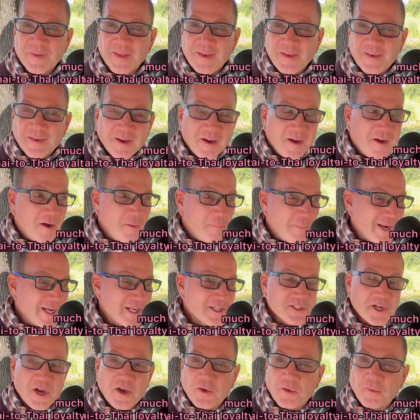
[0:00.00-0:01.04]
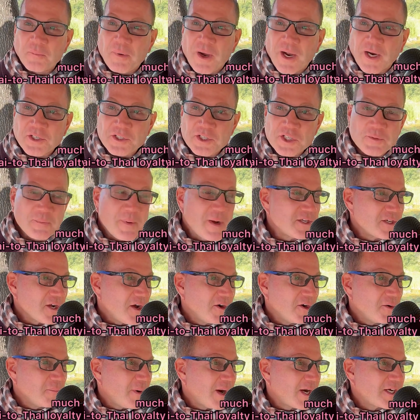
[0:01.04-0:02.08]
Minus $100. She spent
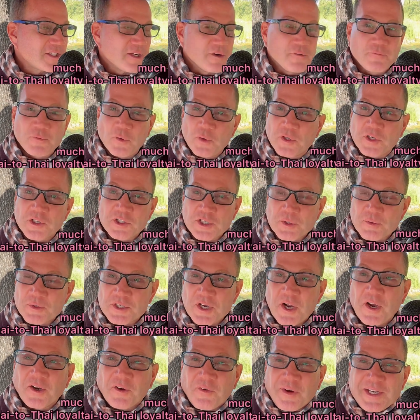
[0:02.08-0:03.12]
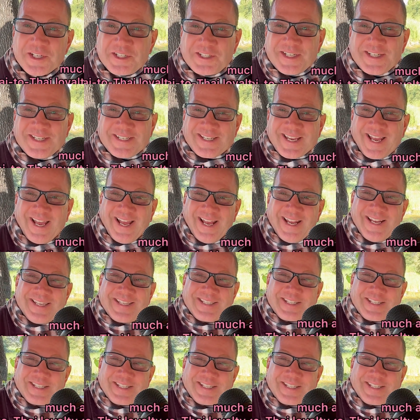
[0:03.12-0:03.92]
$100 on food because she was hungry, she said.